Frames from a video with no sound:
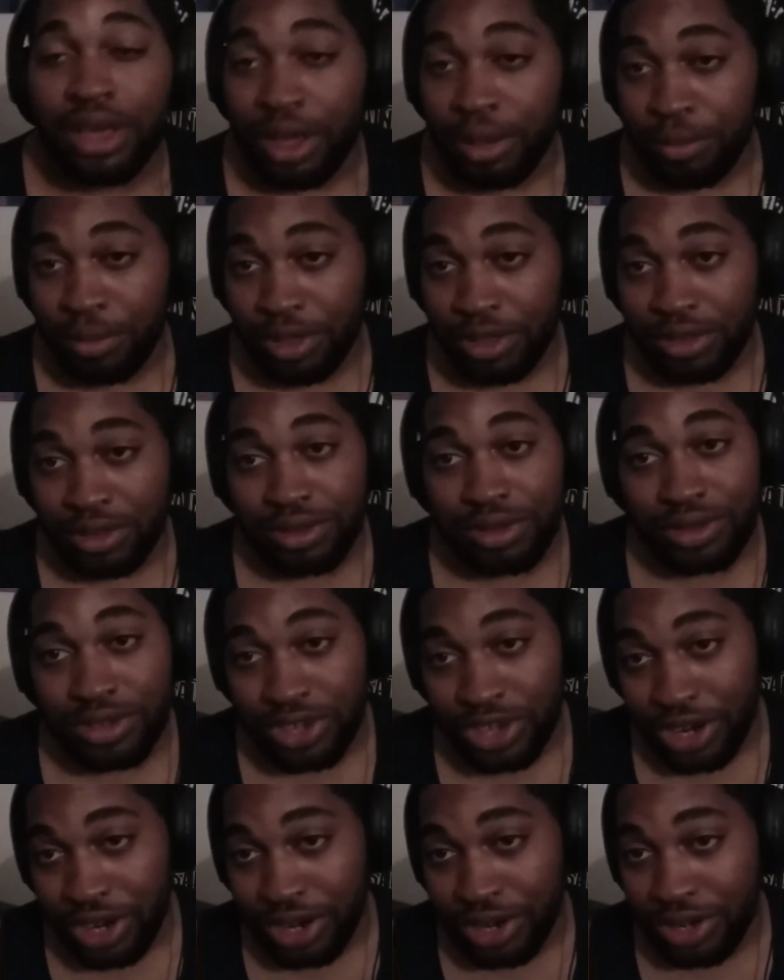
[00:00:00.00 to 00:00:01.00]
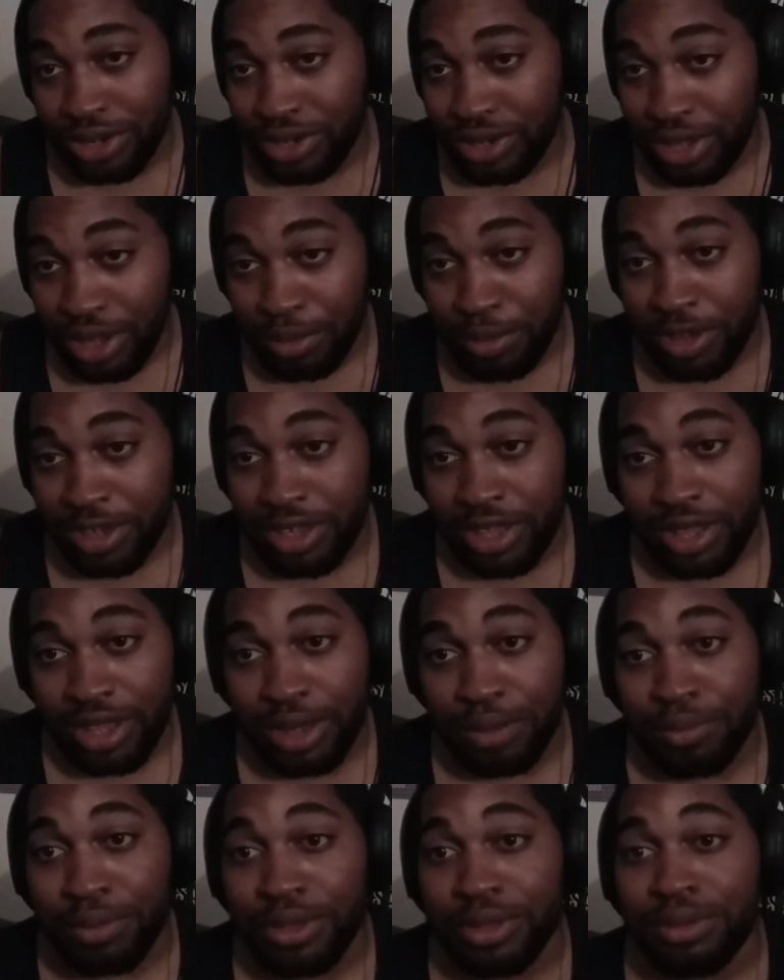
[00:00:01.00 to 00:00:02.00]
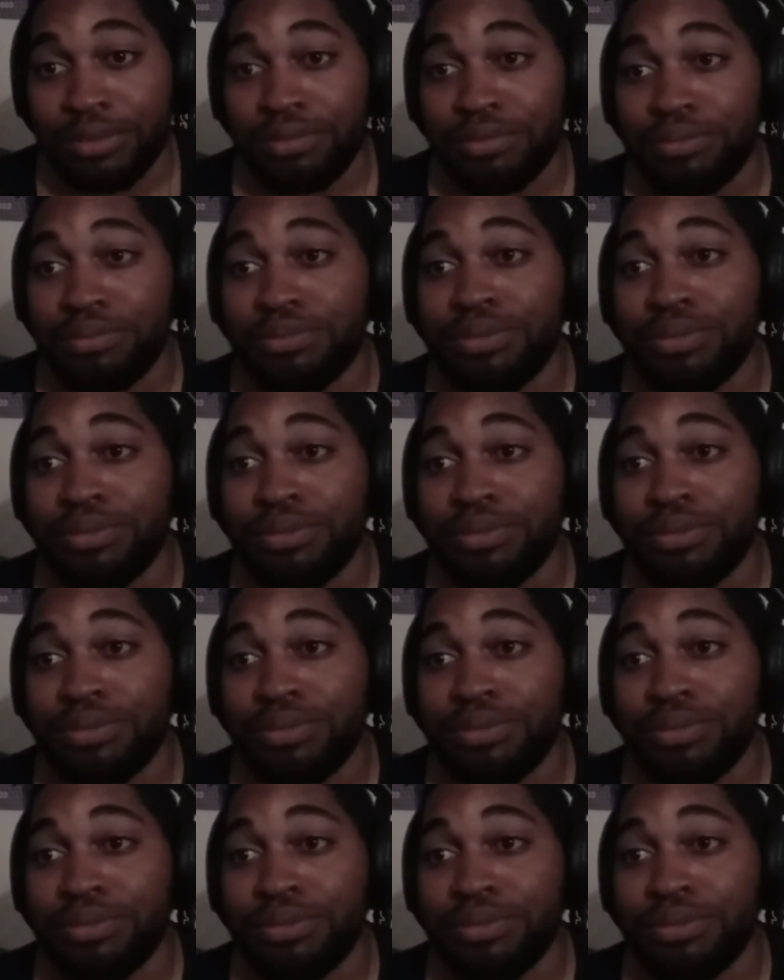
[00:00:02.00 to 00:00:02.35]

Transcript: Comment, share, us the like button.